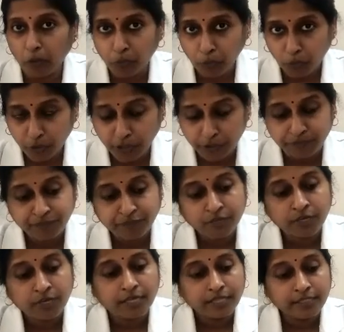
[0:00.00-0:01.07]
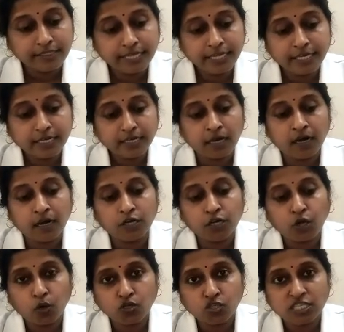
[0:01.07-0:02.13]
down. Okay. Then
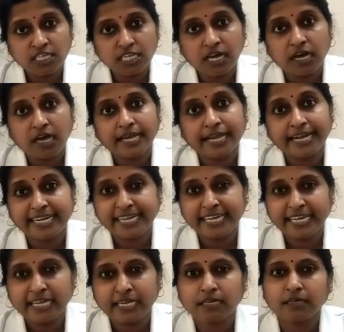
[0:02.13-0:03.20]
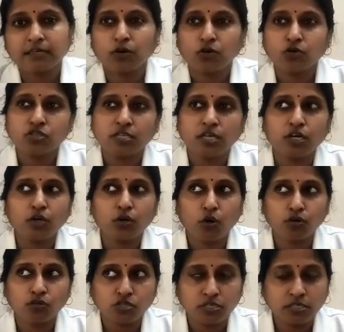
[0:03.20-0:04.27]
nausea, headache, nausea,
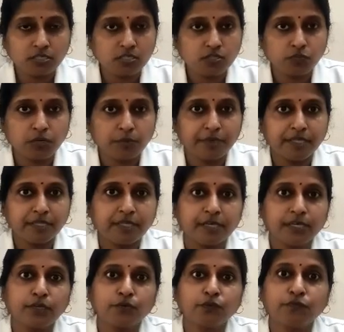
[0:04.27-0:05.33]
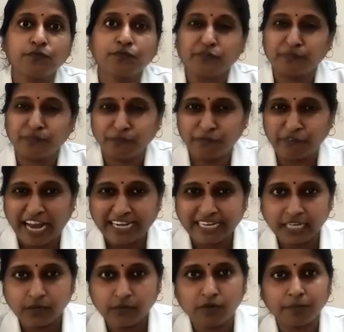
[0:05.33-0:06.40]
drowsiness will be there.
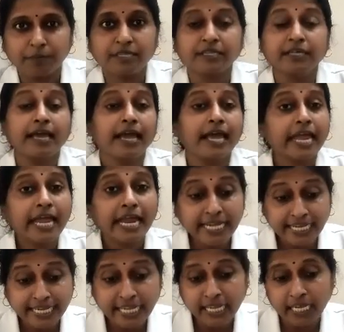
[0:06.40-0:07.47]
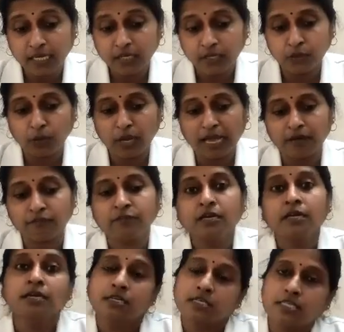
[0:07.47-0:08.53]
Fatigue will be there. Headache you have.
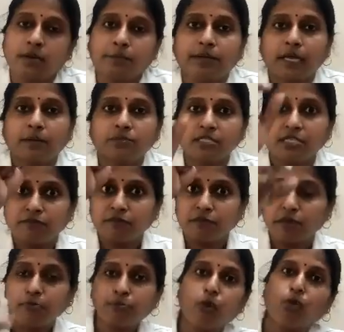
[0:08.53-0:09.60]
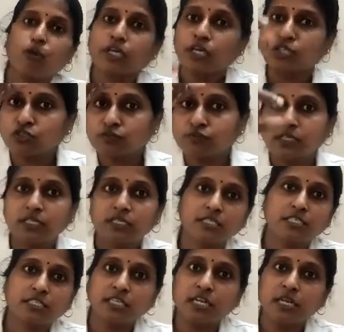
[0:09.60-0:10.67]
Sometimes there will be blockage of the
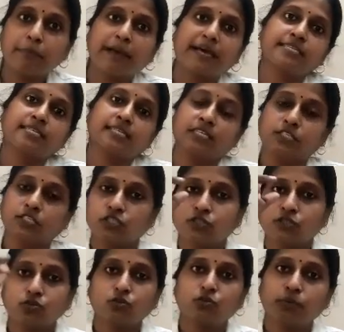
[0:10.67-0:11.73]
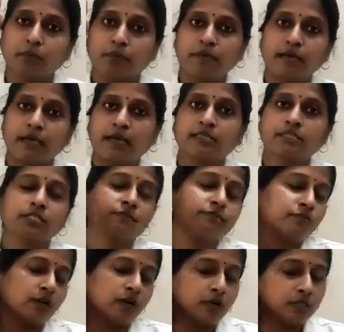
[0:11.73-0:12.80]
intestinal passage. So as if
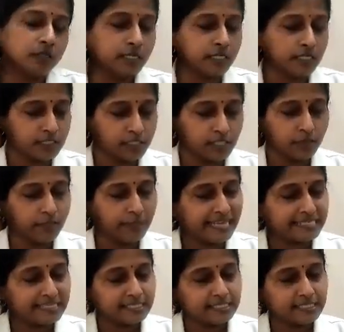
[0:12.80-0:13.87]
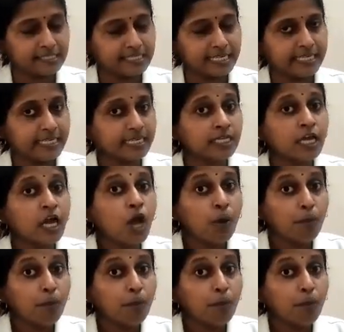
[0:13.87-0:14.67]
the intestinal passage is getting